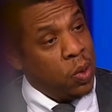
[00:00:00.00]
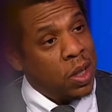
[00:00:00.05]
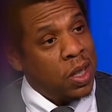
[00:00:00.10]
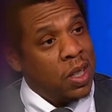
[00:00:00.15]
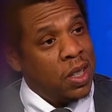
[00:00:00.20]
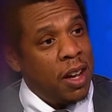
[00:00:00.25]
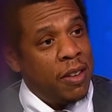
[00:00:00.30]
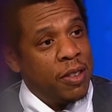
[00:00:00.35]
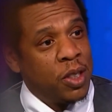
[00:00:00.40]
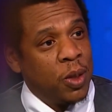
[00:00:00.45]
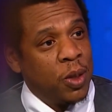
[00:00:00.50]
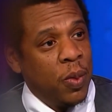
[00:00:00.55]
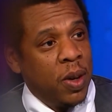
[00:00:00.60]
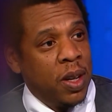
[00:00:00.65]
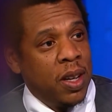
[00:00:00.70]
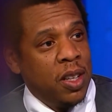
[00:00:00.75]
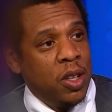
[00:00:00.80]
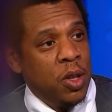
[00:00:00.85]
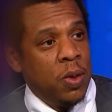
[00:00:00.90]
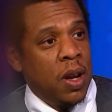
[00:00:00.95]
He says he
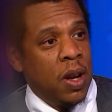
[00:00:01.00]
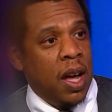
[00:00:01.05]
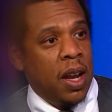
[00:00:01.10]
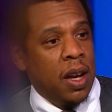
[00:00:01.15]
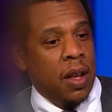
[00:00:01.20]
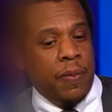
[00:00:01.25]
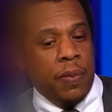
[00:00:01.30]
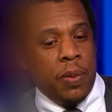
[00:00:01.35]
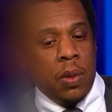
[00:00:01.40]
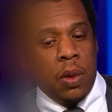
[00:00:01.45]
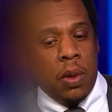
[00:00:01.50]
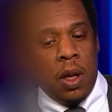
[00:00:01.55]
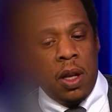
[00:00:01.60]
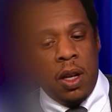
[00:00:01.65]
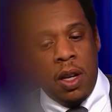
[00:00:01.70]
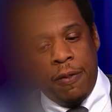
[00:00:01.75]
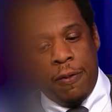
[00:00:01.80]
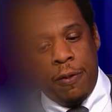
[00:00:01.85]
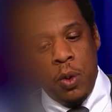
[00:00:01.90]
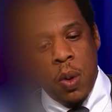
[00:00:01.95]
respects Kanye and
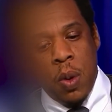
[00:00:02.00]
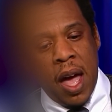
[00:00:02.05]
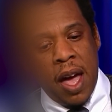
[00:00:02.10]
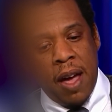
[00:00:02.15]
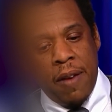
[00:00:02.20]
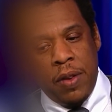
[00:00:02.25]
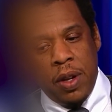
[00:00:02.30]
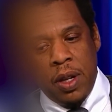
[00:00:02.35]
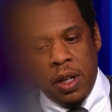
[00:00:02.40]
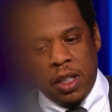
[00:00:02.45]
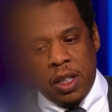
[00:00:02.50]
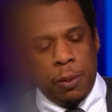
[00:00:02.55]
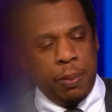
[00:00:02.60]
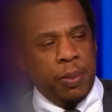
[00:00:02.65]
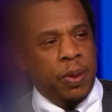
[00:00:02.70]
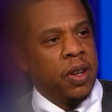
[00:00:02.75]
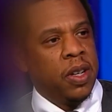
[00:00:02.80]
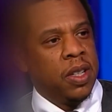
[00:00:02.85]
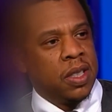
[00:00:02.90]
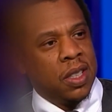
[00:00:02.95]
believes that West
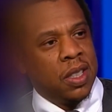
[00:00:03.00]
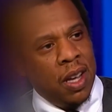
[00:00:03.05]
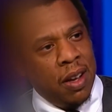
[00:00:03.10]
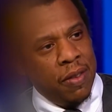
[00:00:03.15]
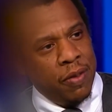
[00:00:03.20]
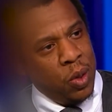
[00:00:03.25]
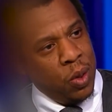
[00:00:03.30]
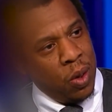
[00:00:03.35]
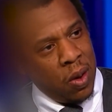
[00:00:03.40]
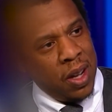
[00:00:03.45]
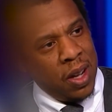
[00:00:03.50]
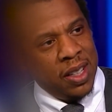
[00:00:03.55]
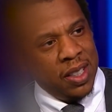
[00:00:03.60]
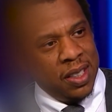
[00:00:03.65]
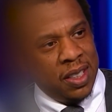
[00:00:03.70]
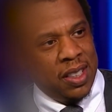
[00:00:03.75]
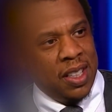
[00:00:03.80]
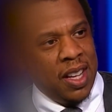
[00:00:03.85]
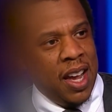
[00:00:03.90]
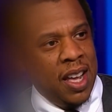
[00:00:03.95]
hasn't changed as a
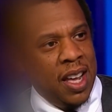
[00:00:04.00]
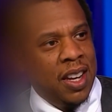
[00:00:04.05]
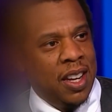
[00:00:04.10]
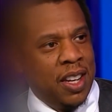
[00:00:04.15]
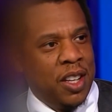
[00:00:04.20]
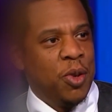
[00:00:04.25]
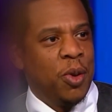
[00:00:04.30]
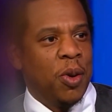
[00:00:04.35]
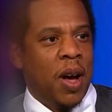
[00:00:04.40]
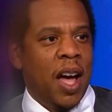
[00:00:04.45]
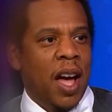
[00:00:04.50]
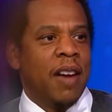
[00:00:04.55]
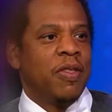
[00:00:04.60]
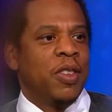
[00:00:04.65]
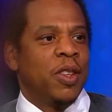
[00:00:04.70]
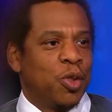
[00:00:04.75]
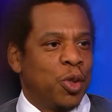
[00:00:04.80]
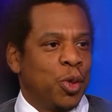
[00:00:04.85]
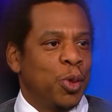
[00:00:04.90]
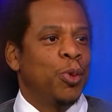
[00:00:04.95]
person and that it is
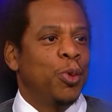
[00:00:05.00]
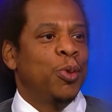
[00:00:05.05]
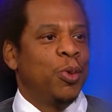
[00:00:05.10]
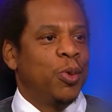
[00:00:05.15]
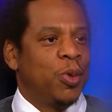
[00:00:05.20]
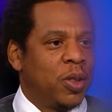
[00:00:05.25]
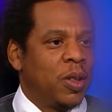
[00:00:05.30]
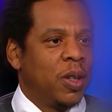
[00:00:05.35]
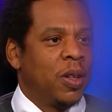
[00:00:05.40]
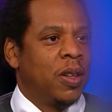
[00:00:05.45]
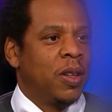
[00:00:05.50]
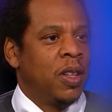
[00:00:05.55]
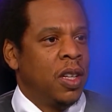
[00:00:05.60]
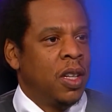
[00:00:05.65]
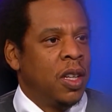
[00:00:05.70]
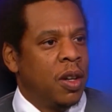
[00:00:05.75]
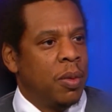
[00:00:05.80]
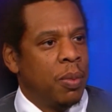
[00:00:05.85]
an honorable feat in his